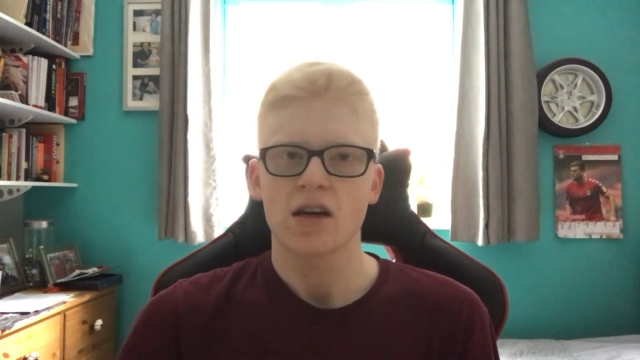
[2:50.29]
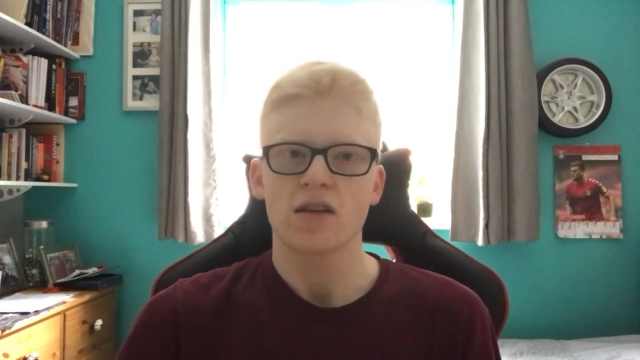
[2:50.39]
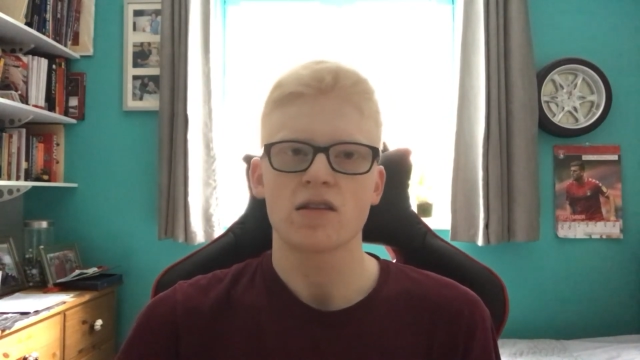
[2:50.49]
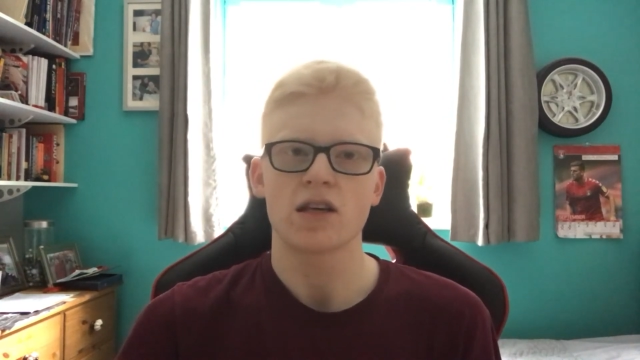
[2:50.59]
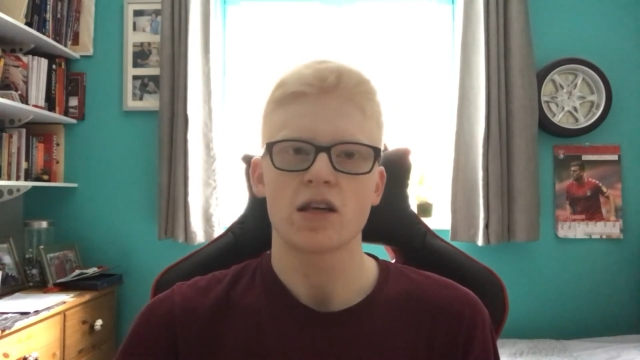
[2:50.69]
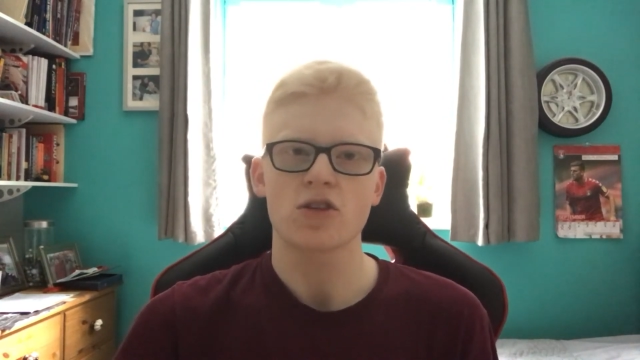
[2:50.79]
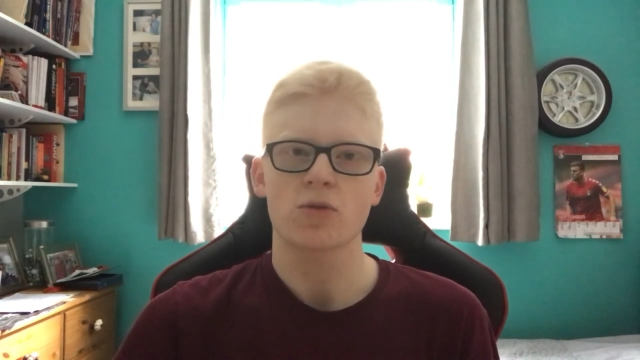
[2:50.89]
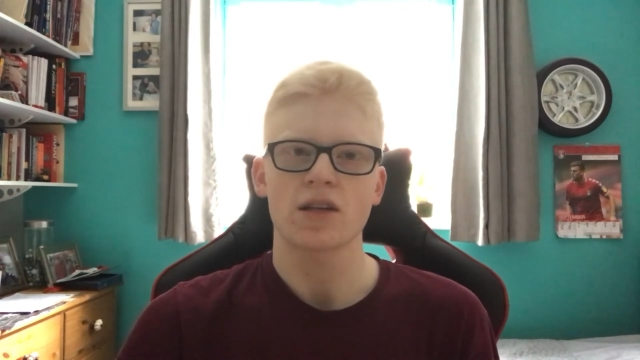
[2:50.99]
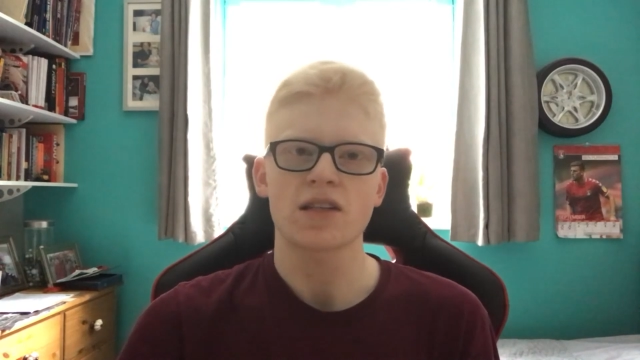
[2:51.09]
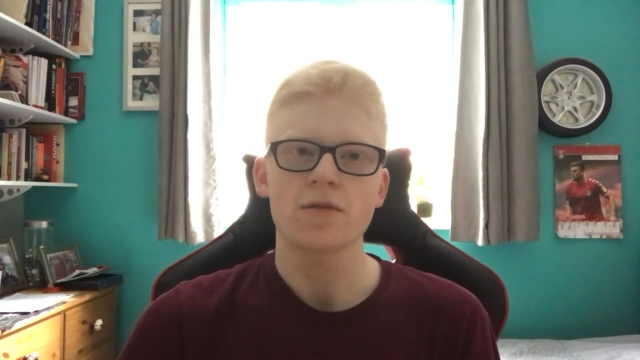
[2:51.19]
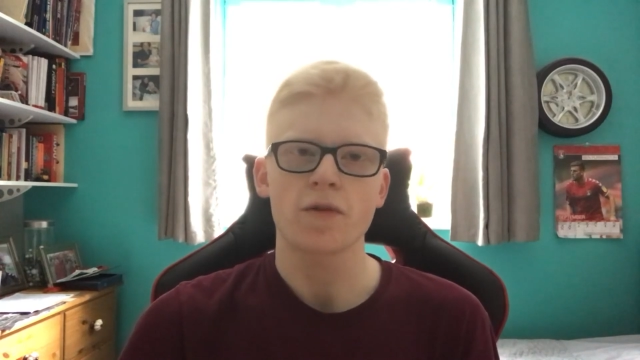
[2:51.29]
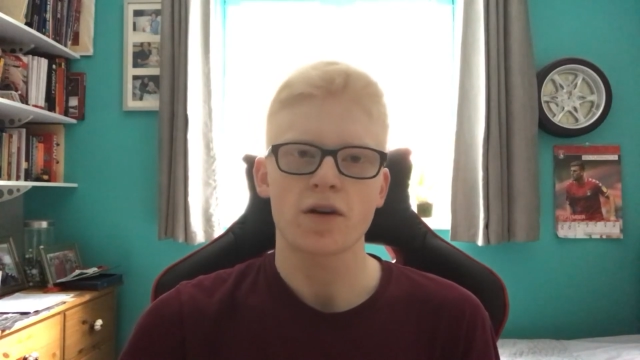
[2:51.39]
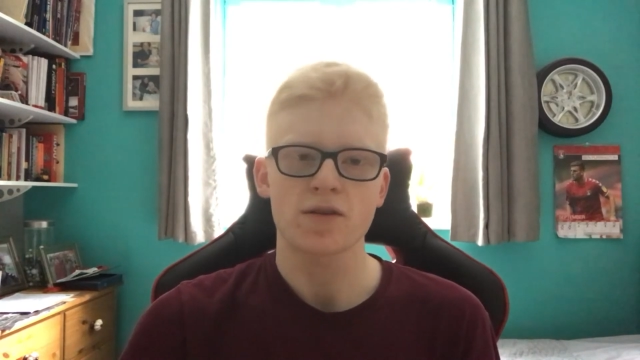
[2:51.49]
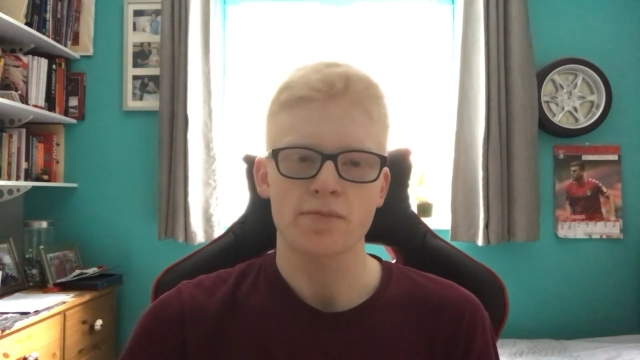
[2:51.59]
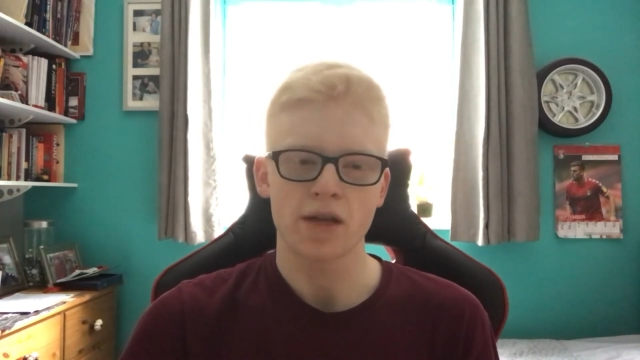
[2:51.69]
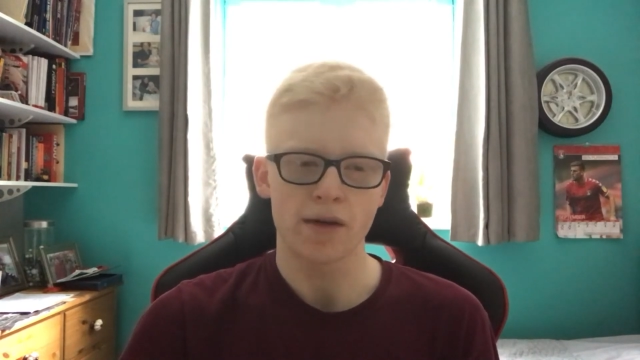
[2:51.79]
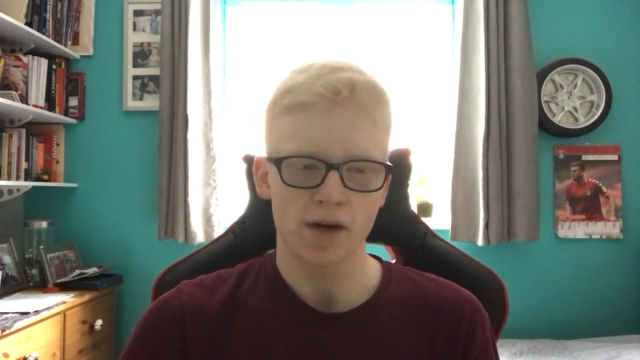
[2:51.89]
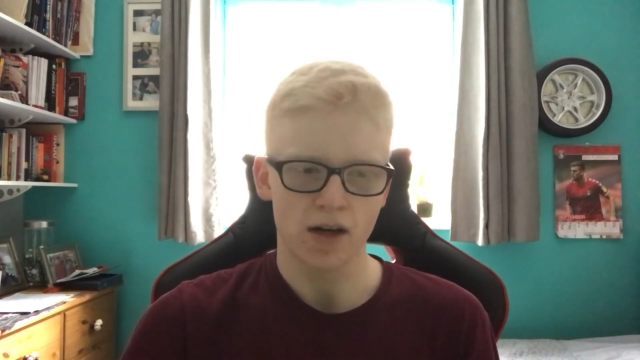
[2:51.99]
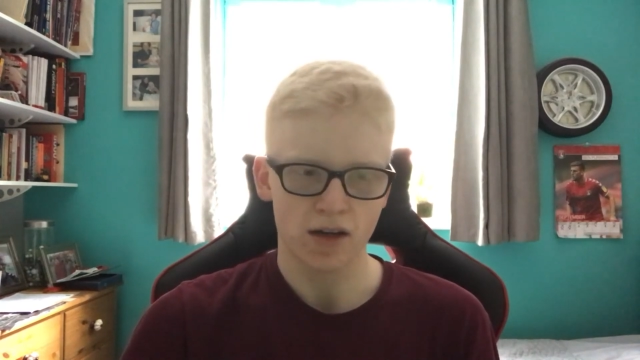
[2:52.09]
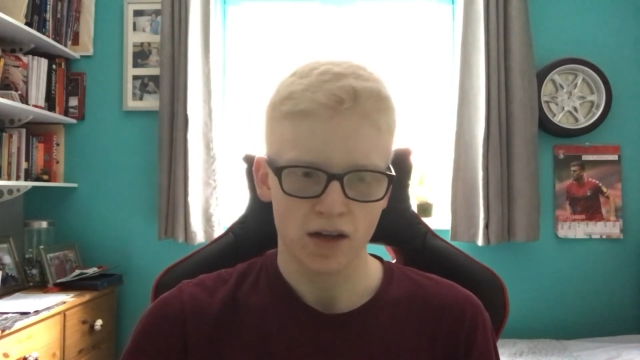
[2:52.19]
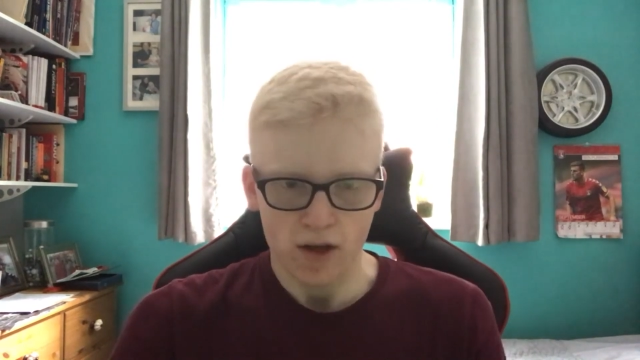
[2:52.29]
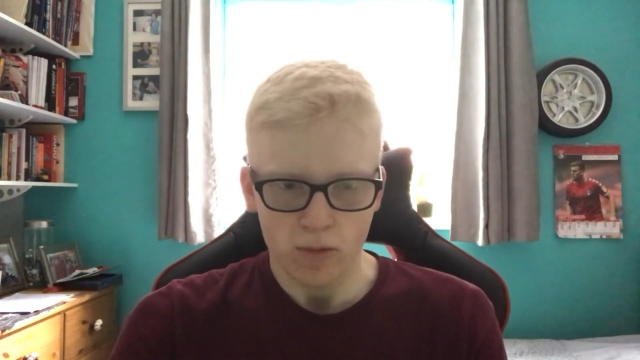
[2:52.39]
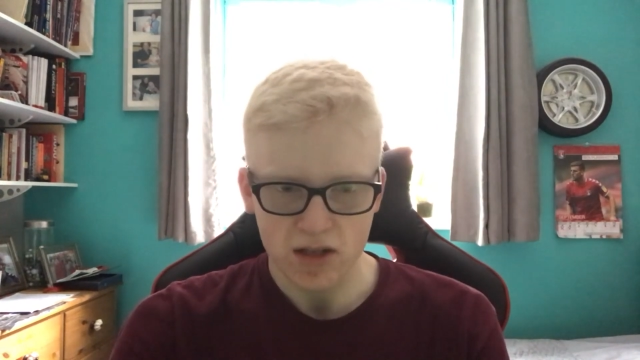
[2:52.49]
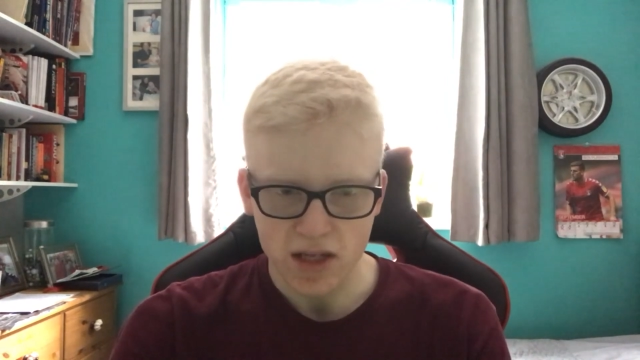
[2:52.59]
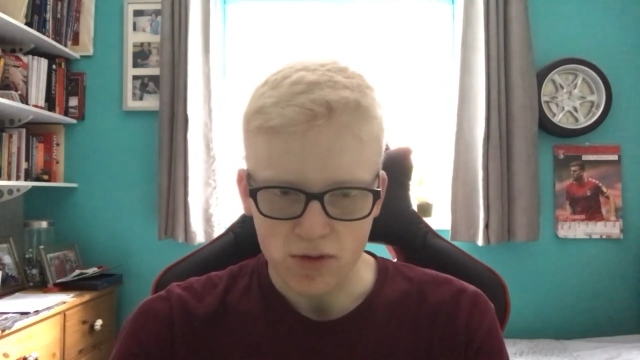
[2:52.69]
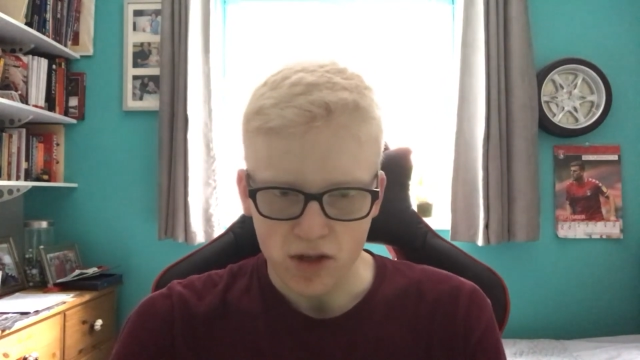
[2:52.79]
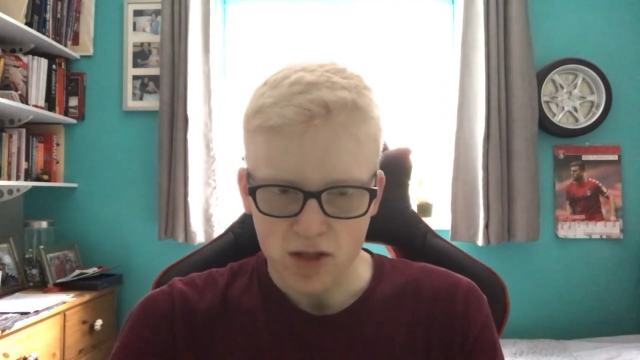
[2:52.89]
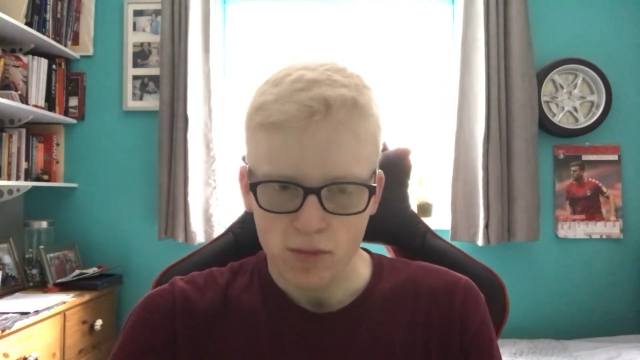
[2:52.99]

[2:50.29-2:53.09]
the 21st minute mark. West Ham tried to